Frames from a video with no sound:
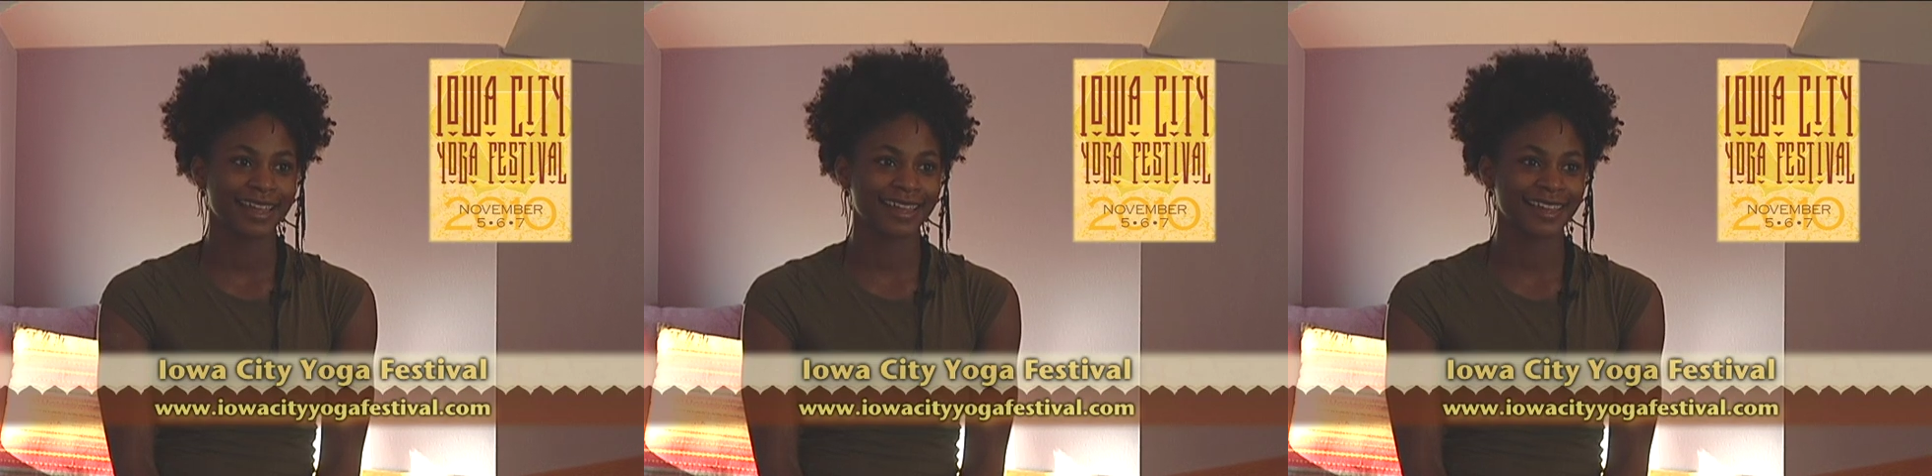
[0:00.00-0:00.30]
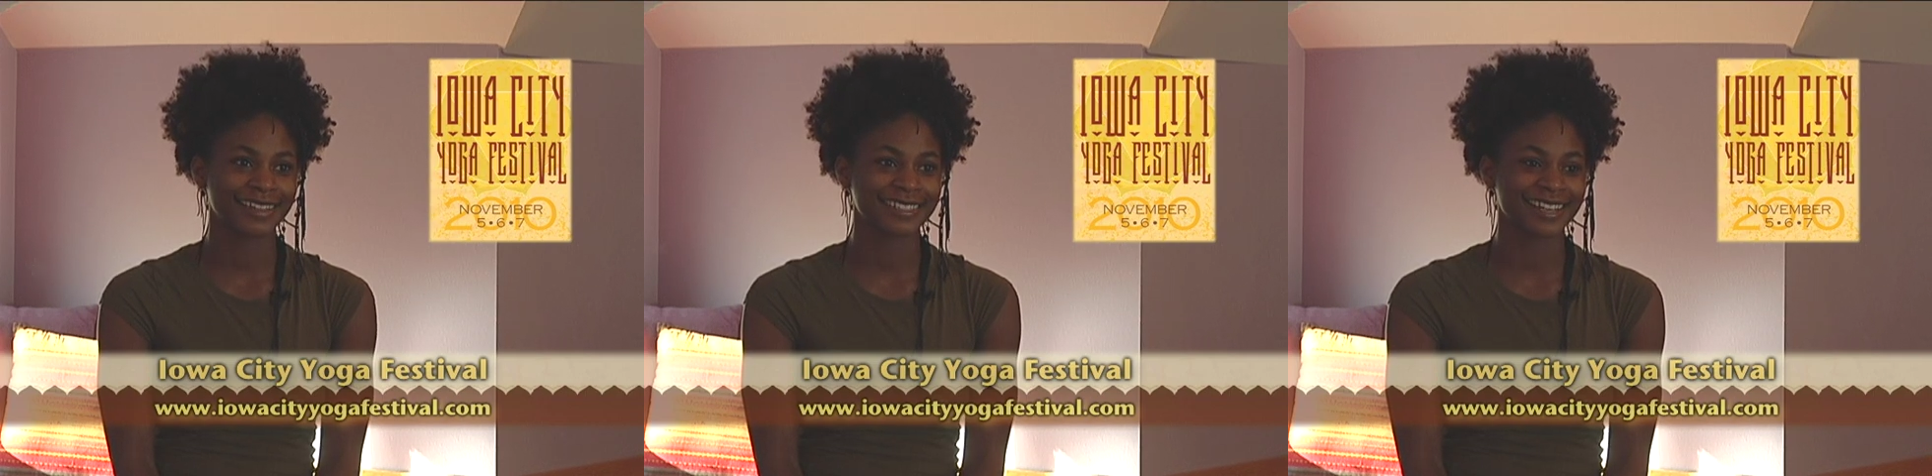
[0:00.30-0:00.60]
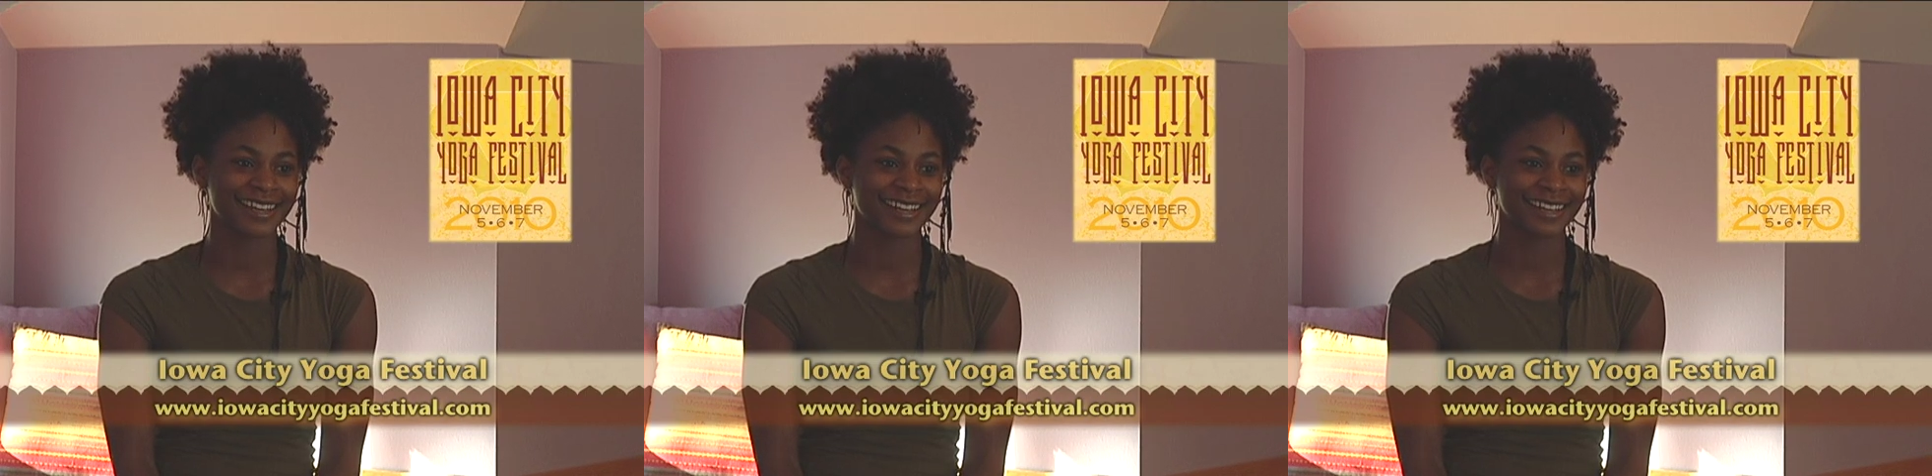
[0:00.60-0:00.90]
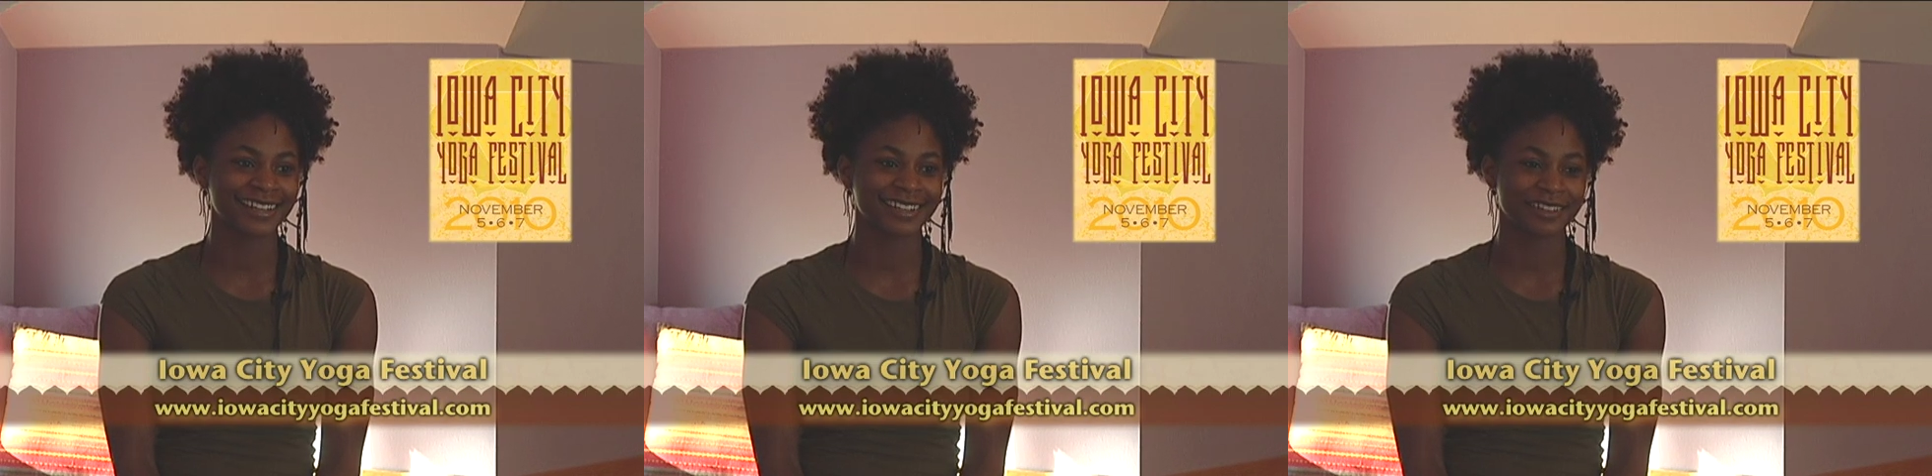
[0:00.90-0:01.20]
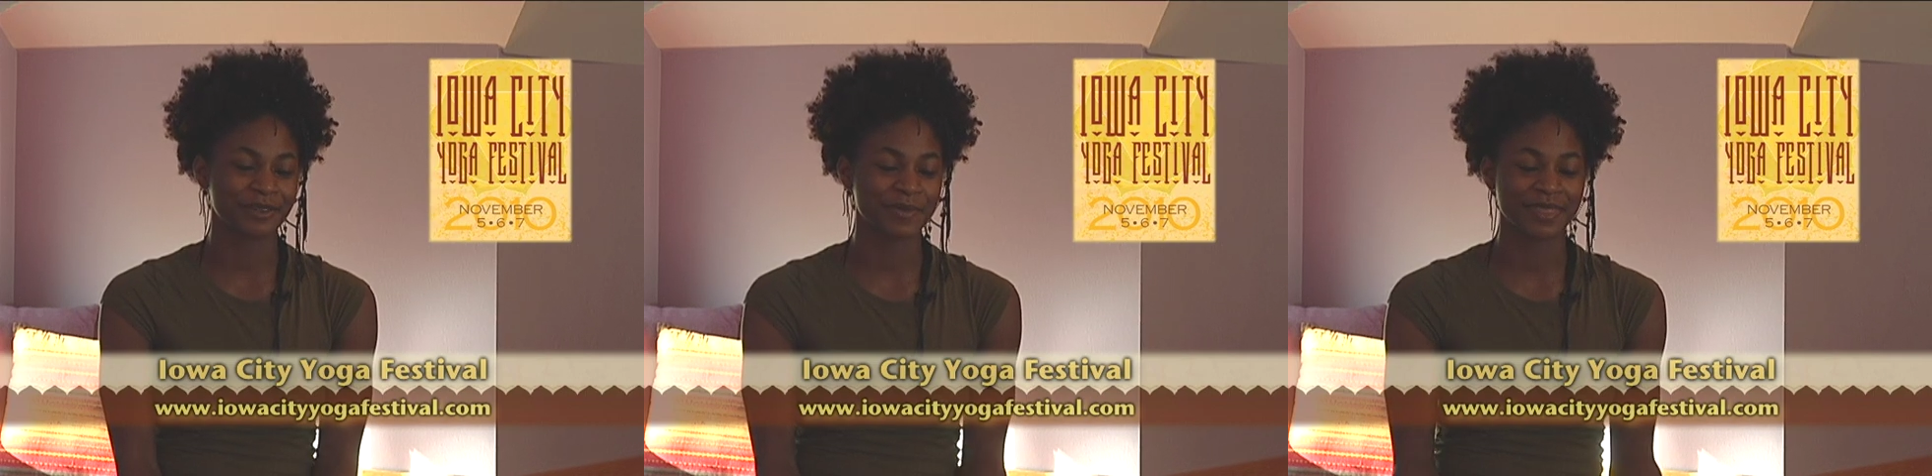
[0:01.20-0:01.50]
and uh,
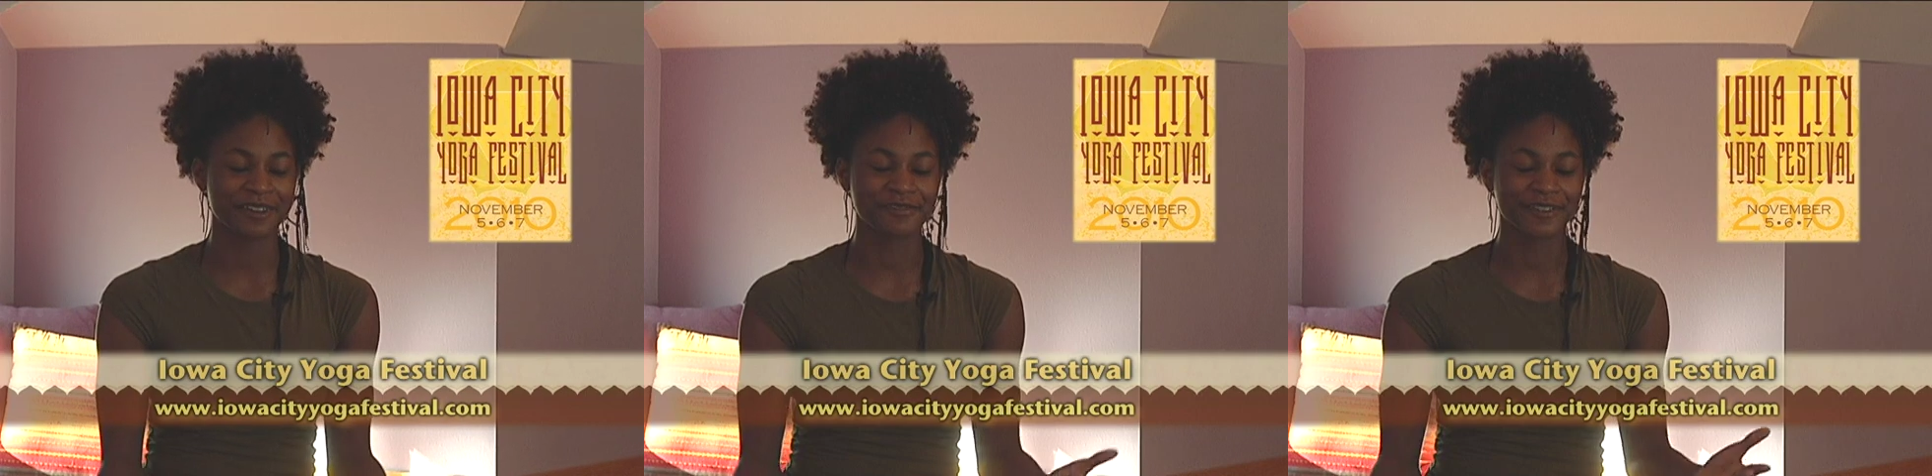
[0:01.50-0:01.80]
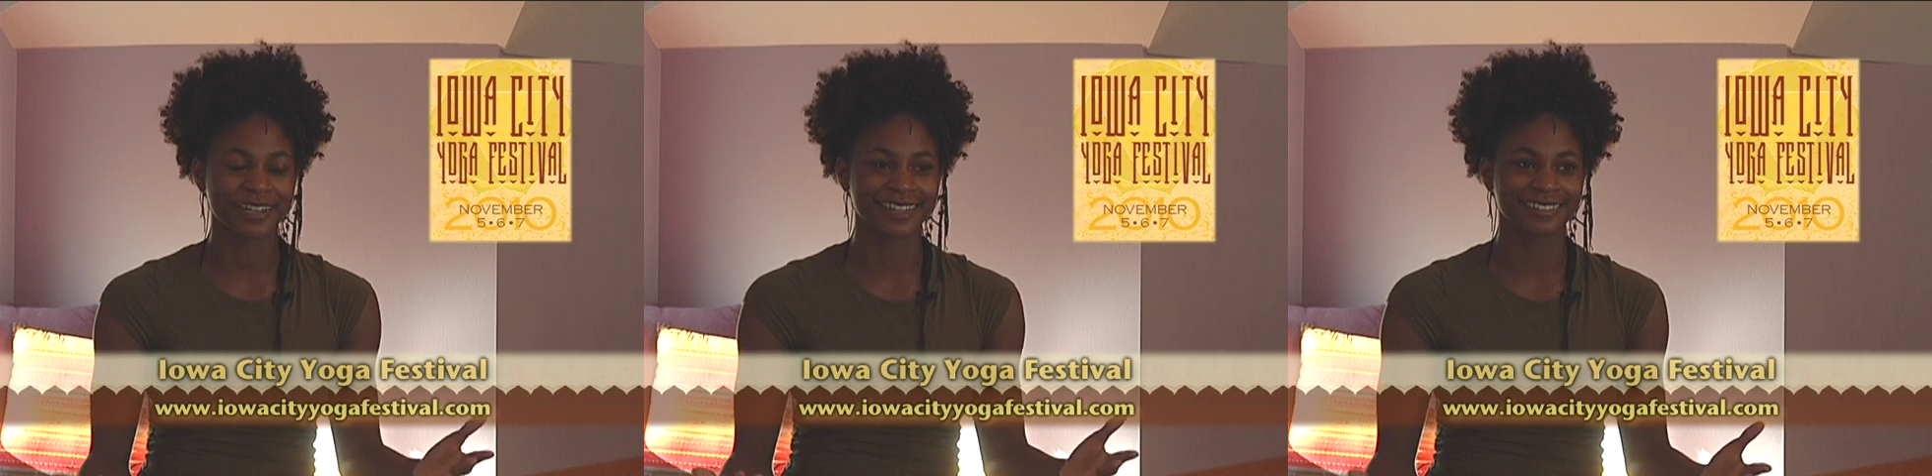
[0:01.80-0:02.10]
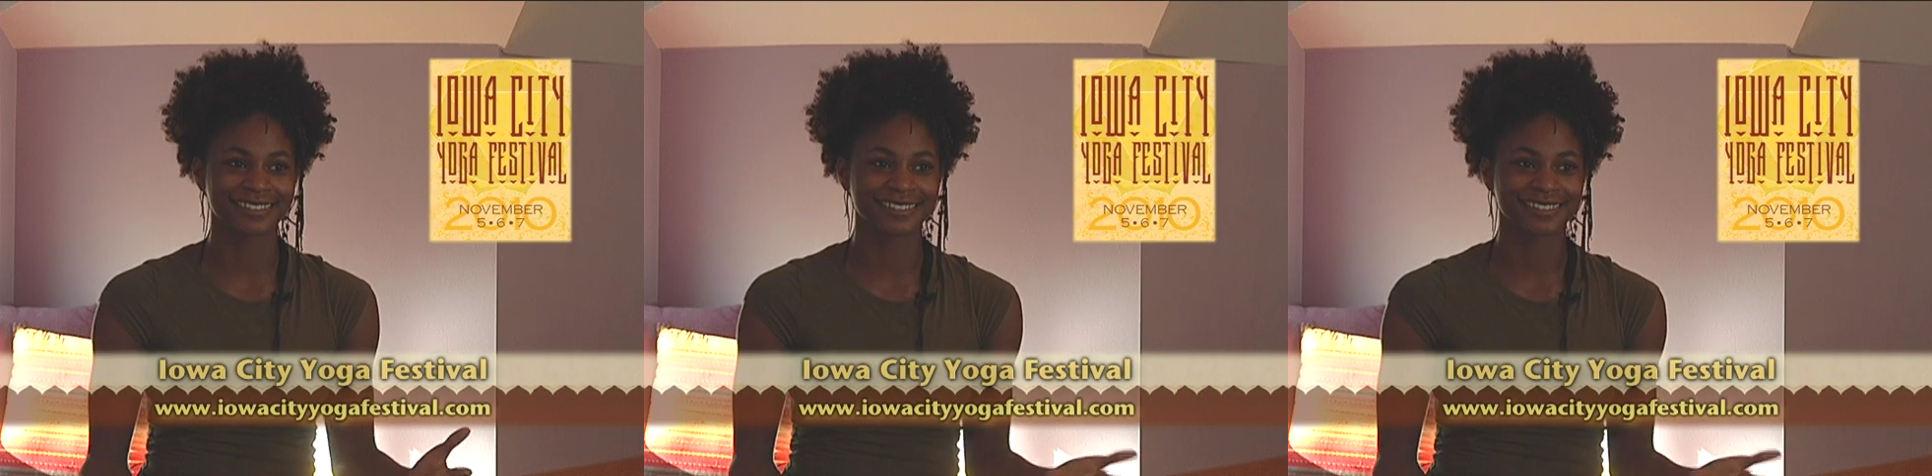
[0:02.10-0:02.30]
we'll be there for you.